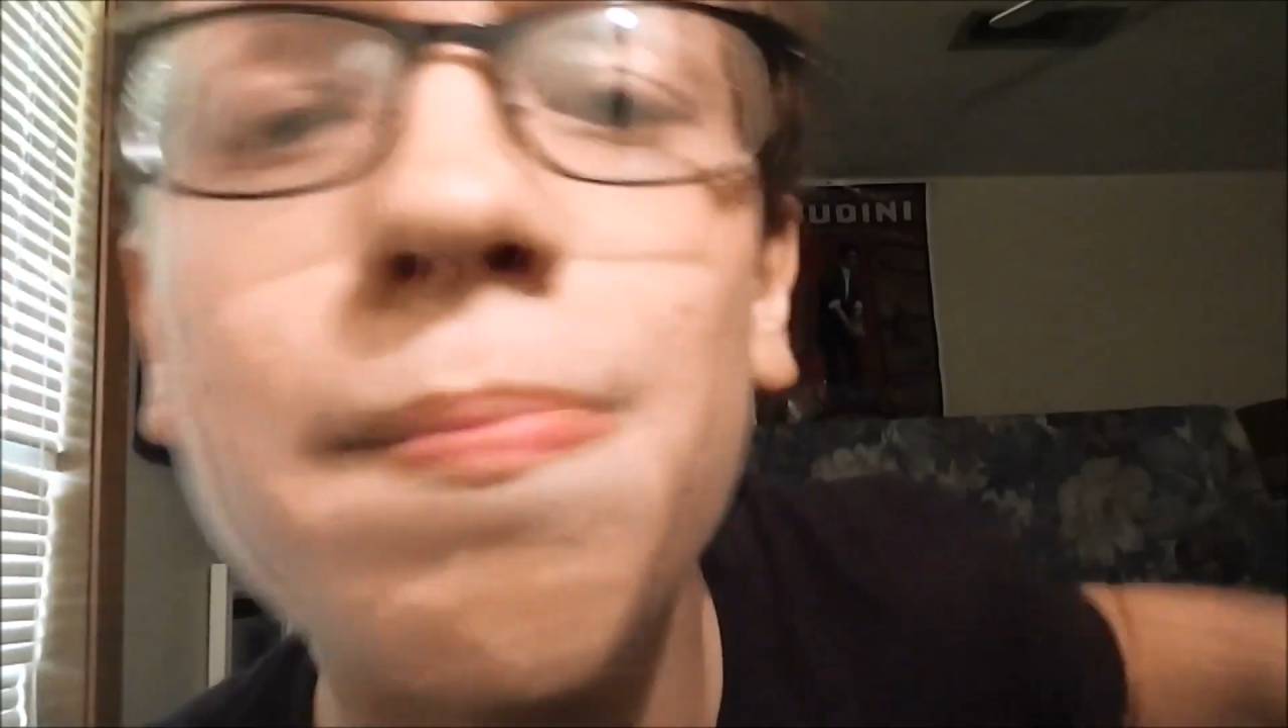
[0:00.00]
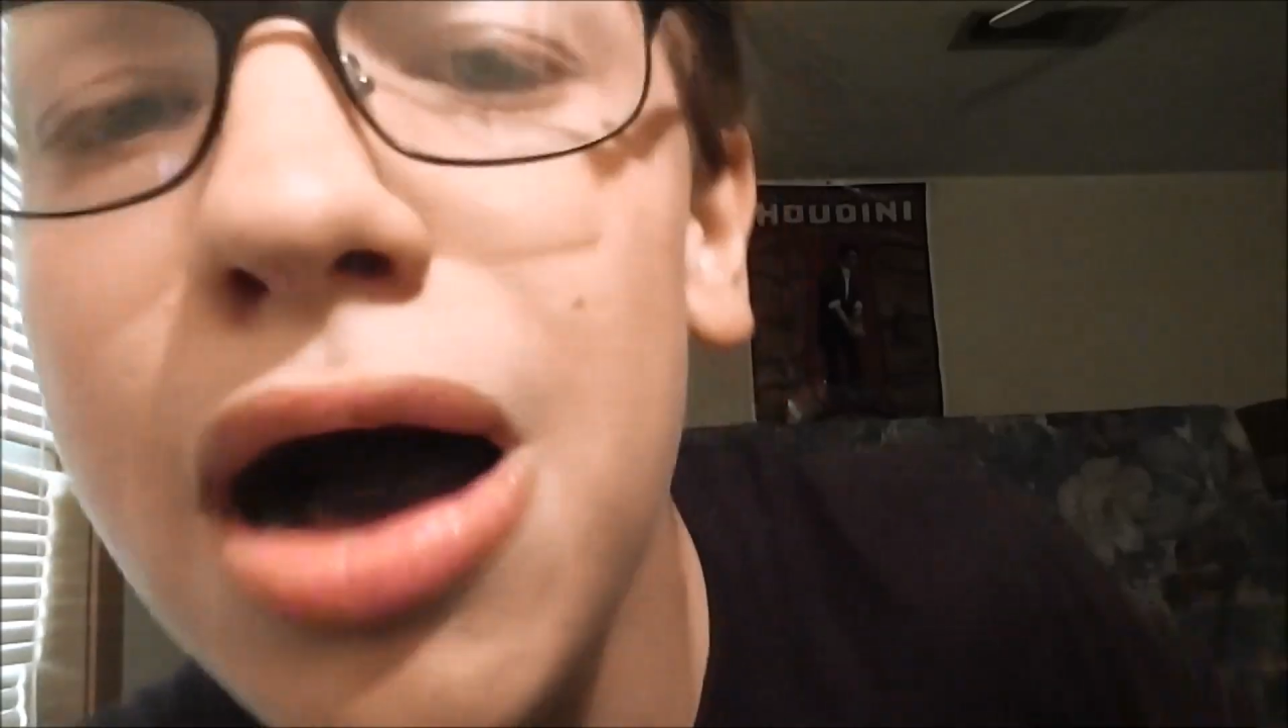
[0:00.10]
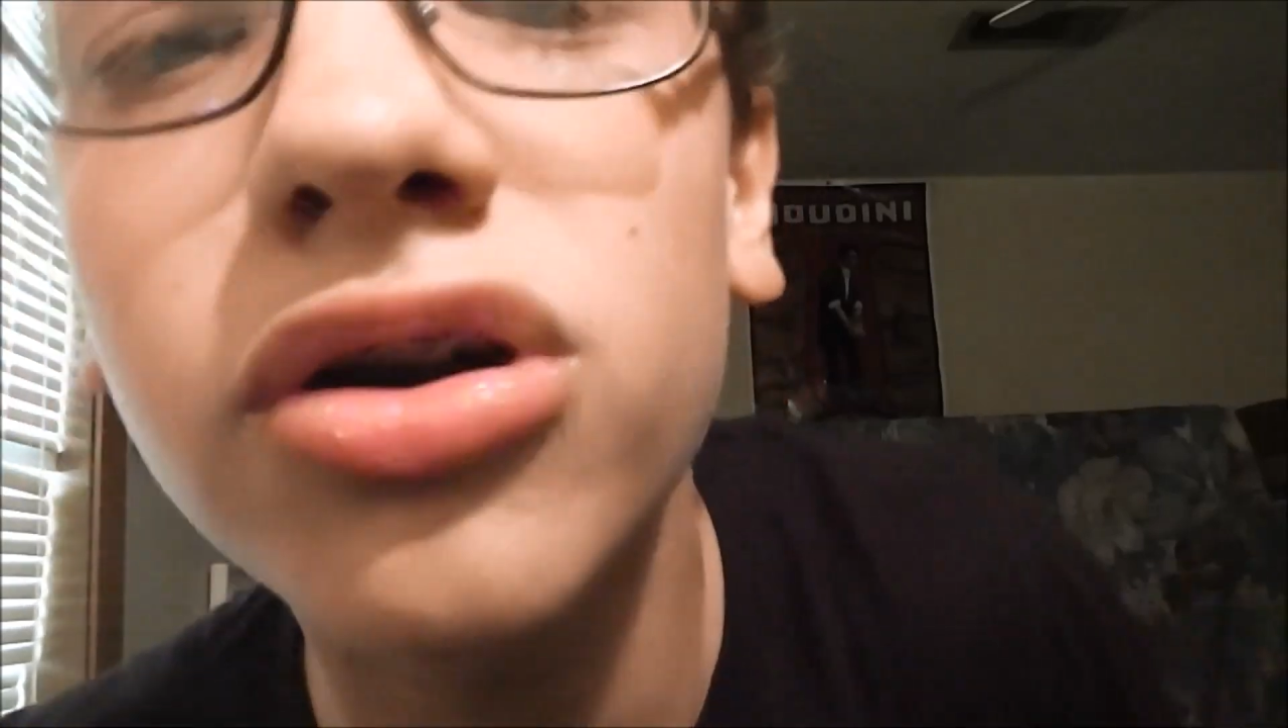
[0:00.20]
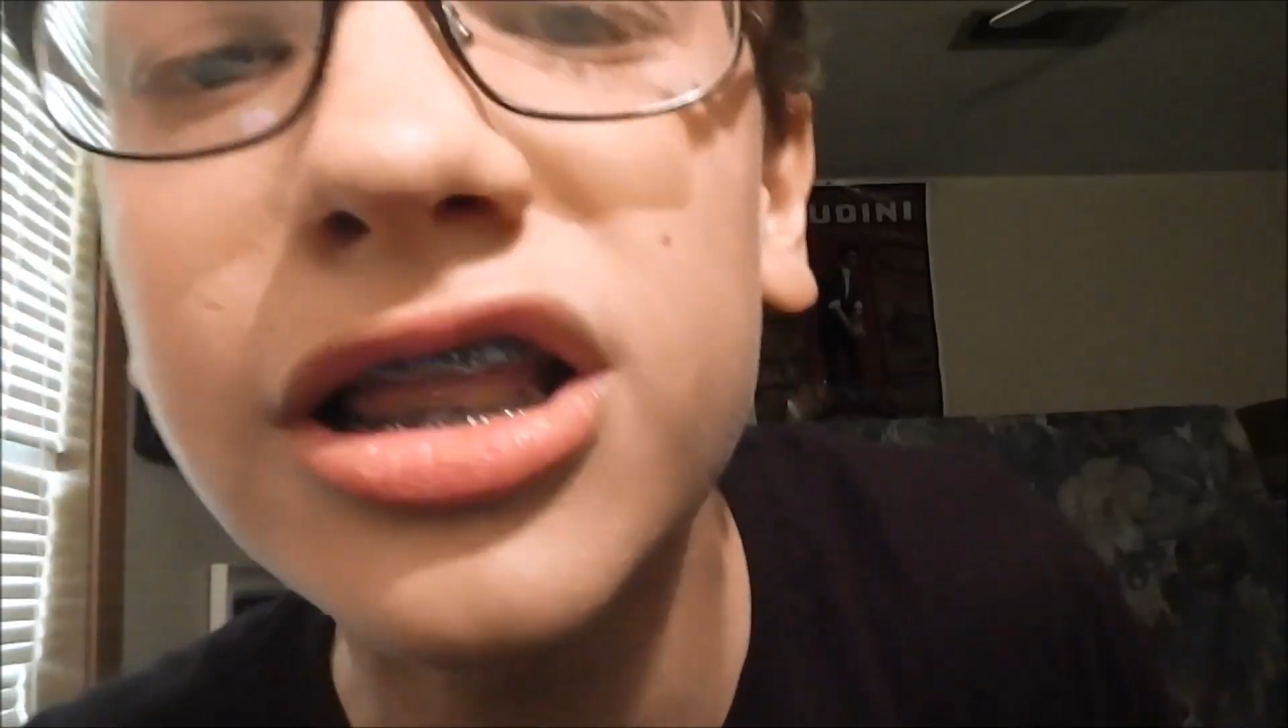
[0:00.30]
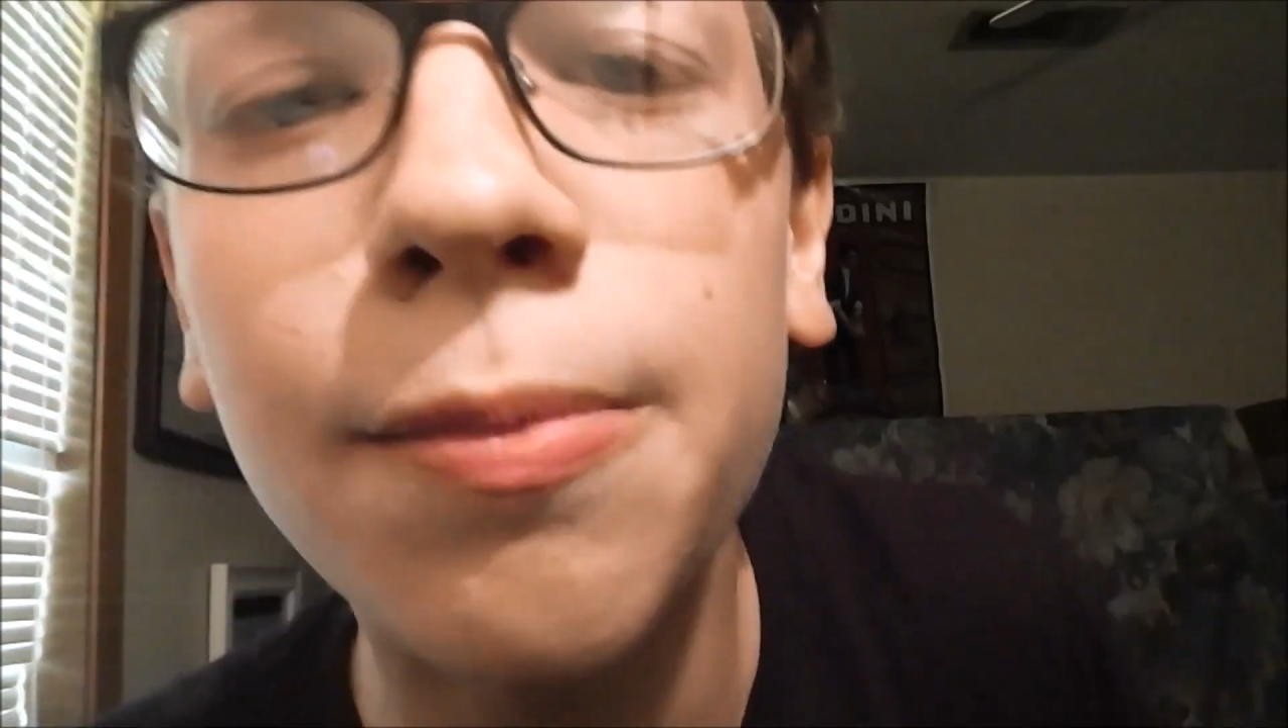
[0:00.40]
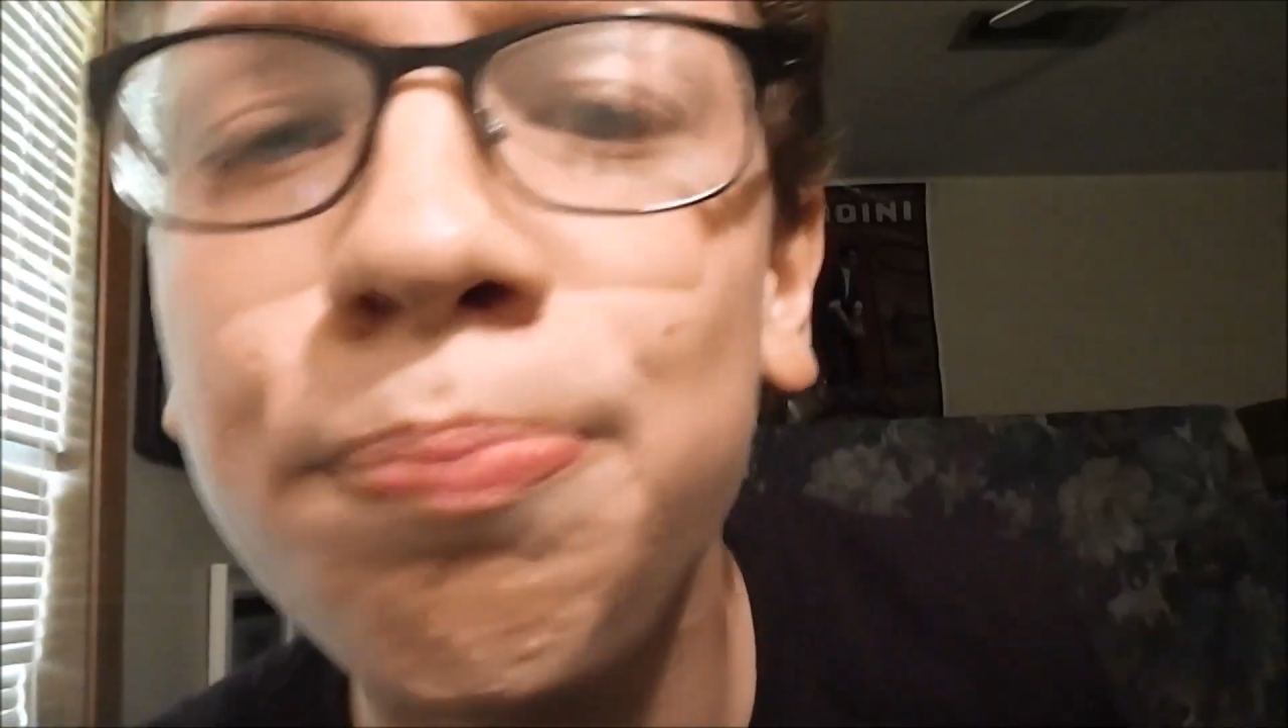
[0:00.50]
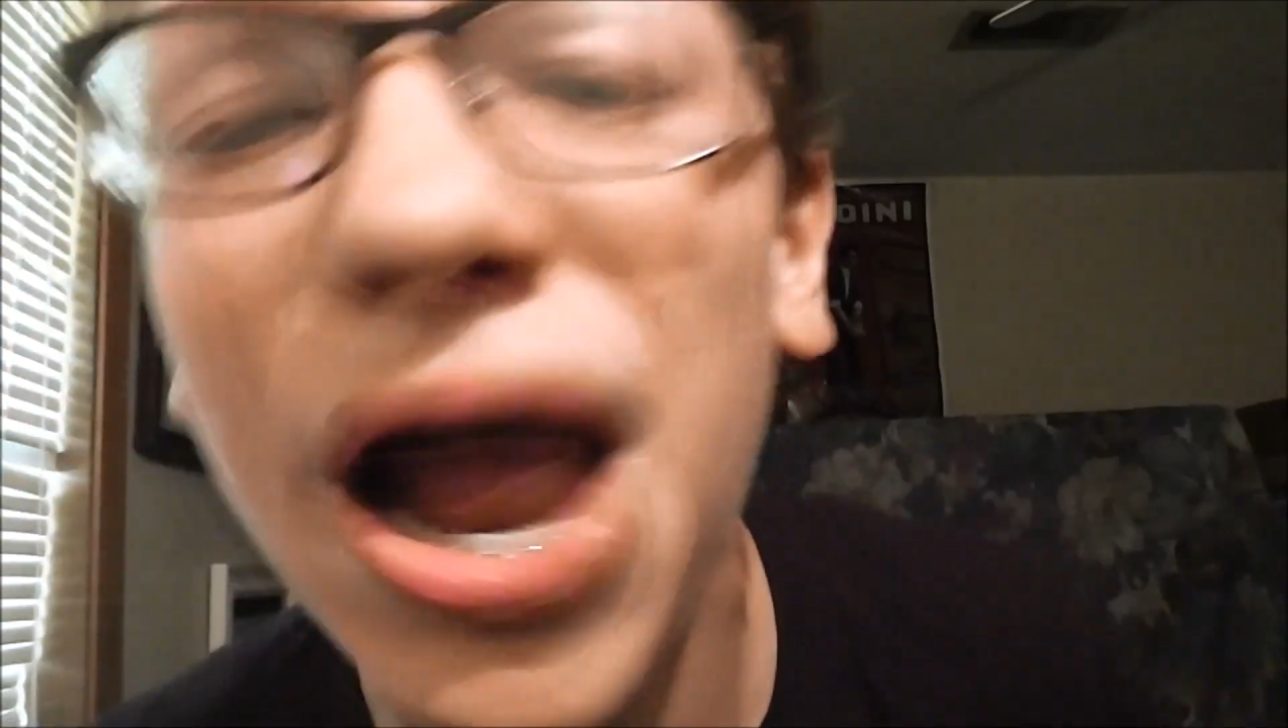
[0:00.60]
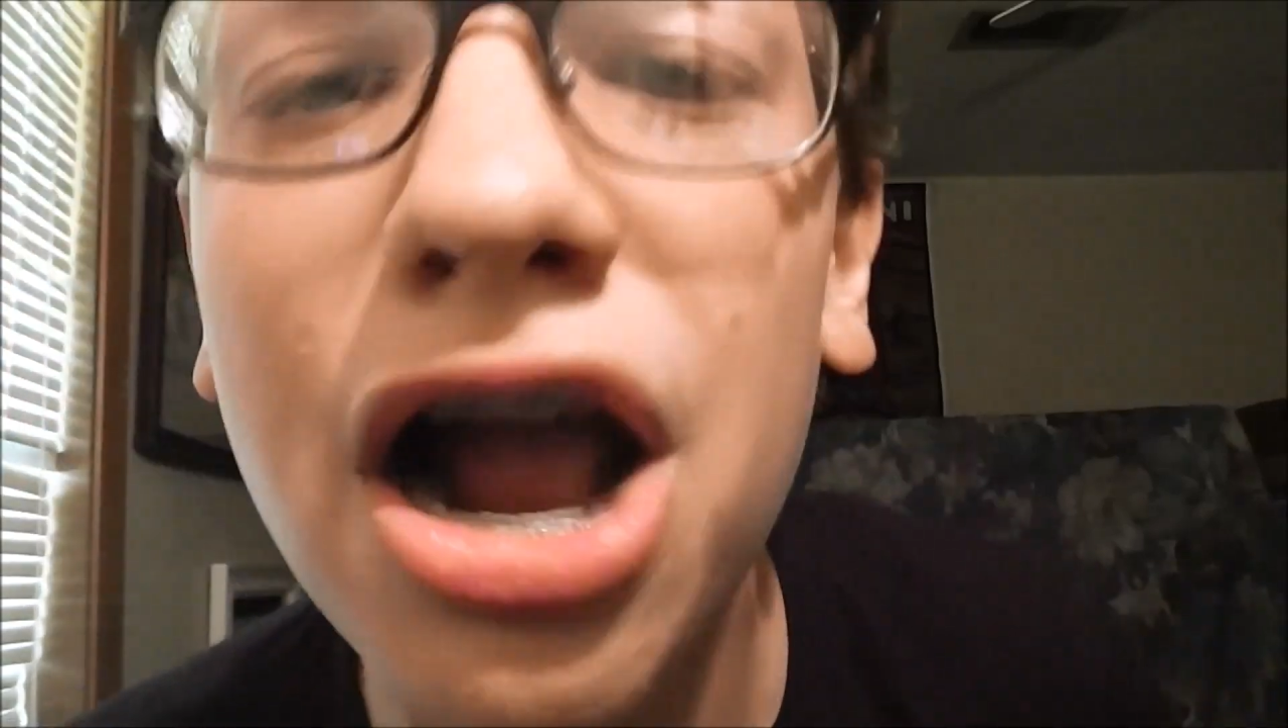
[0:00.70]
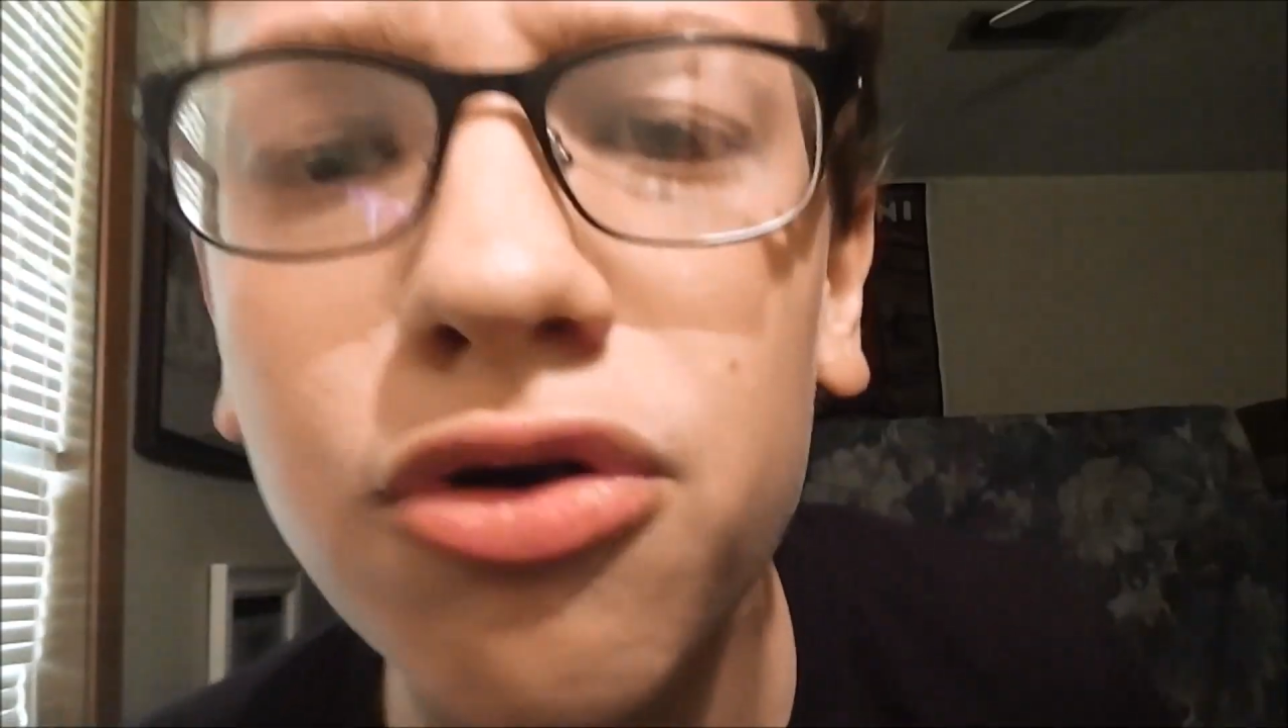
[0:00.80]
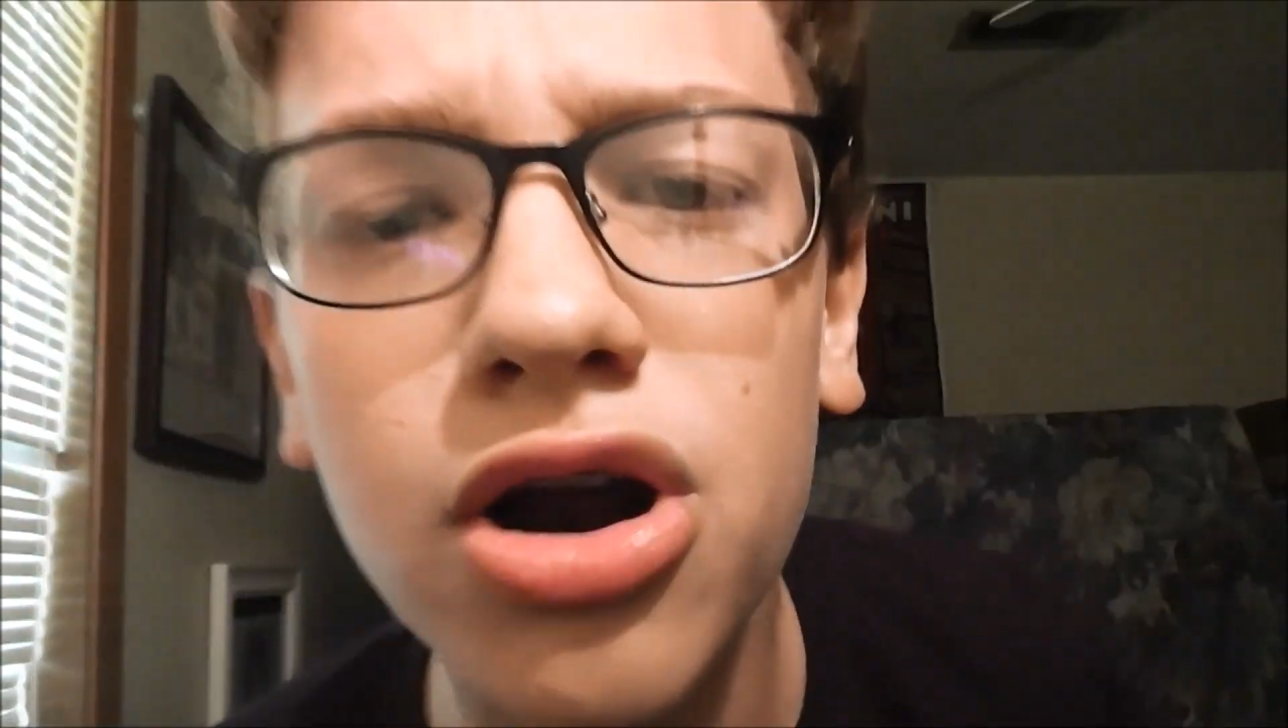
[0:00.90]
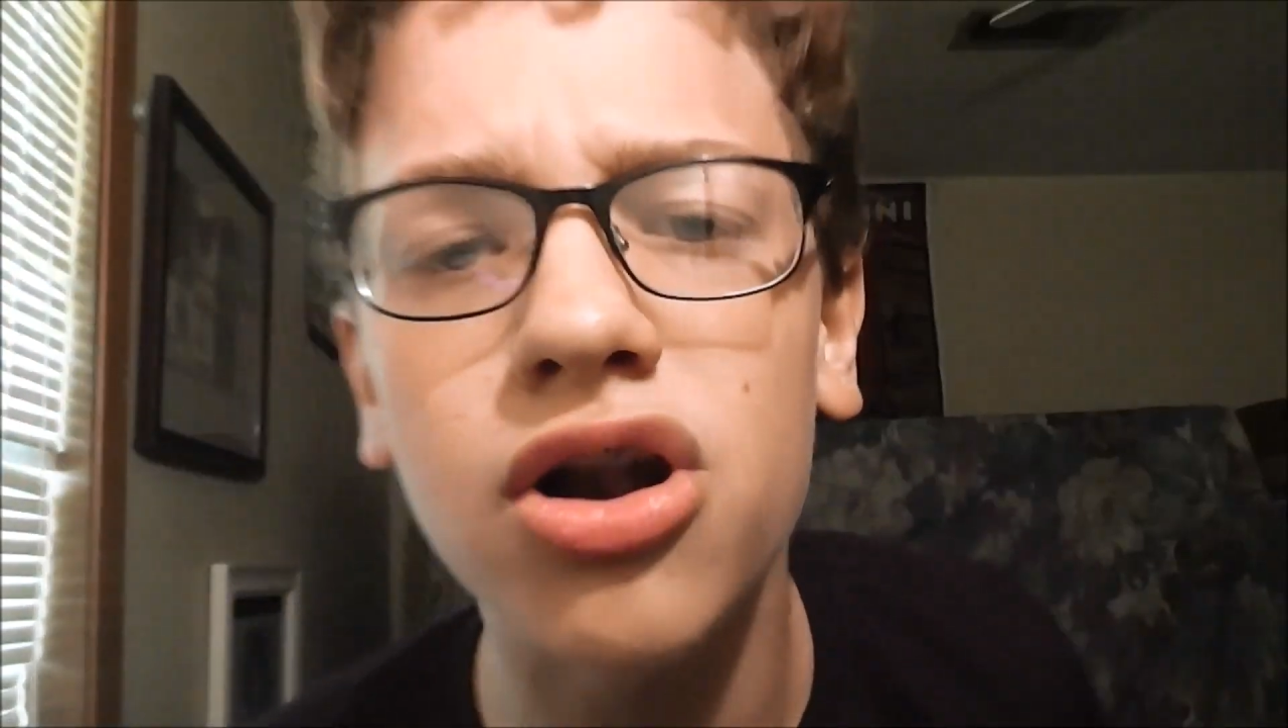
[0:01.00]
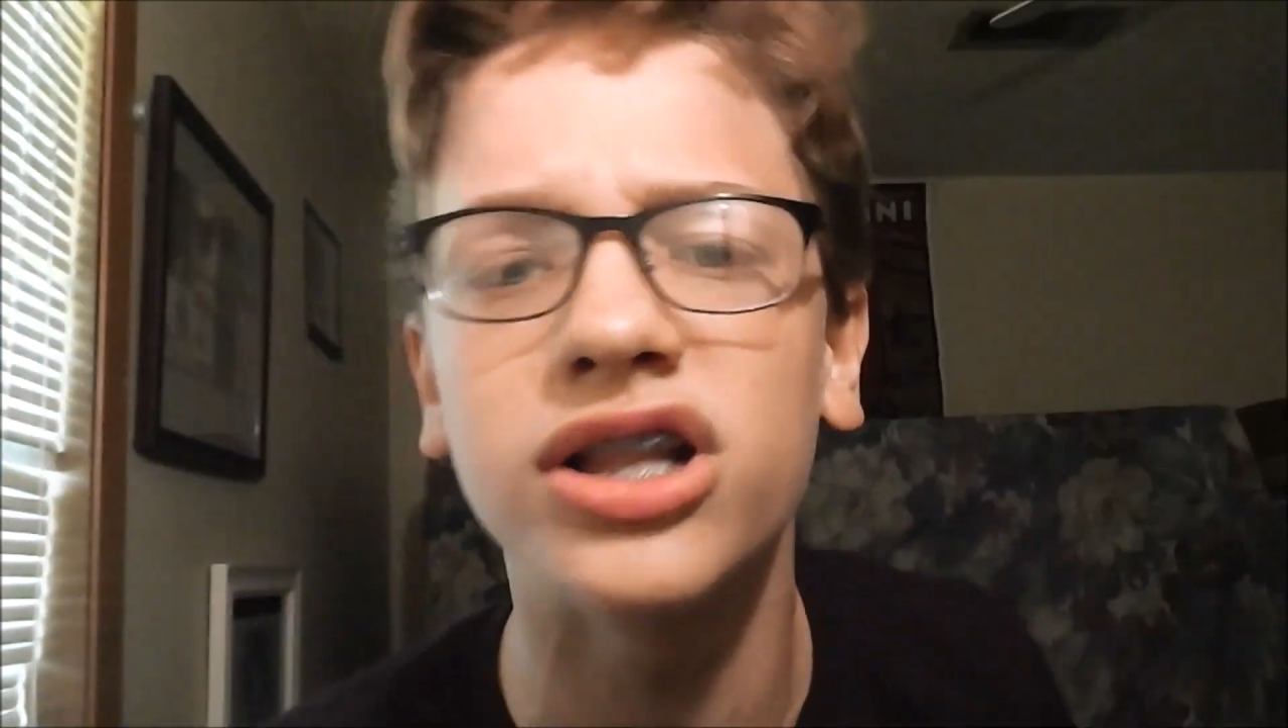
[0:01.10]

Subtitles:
mountain in the background